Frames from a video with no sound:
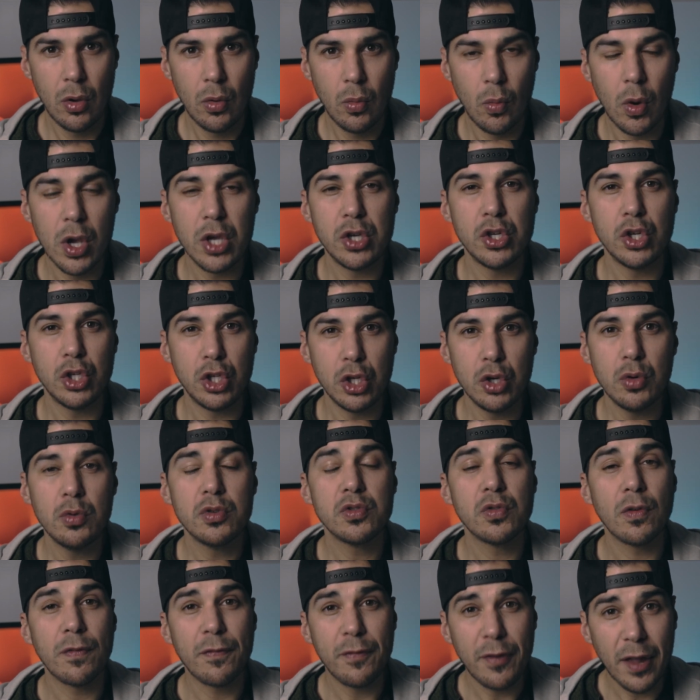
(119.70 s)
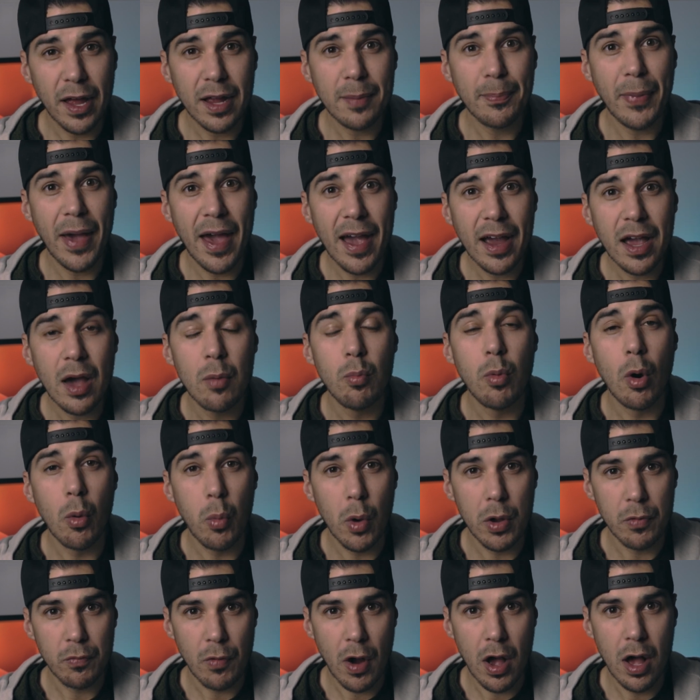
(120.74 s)
What you should do is reflect back on what
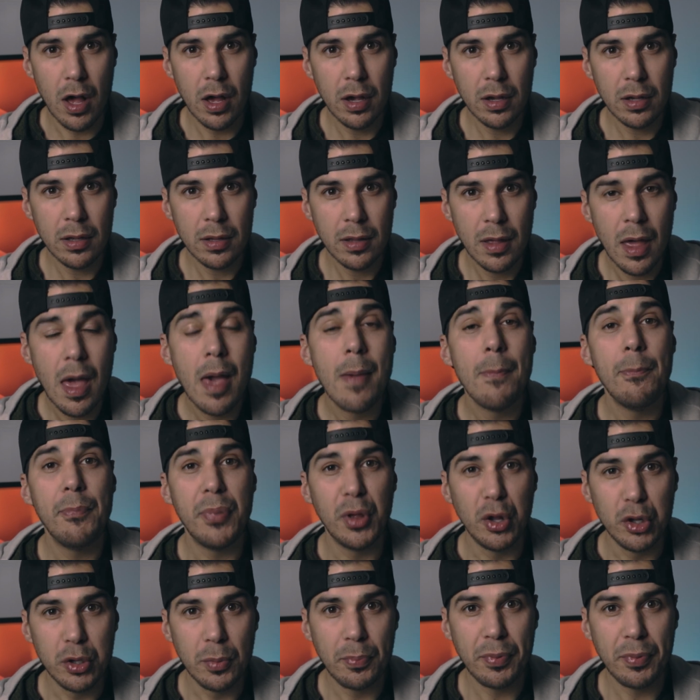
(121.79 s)
went wrong, build a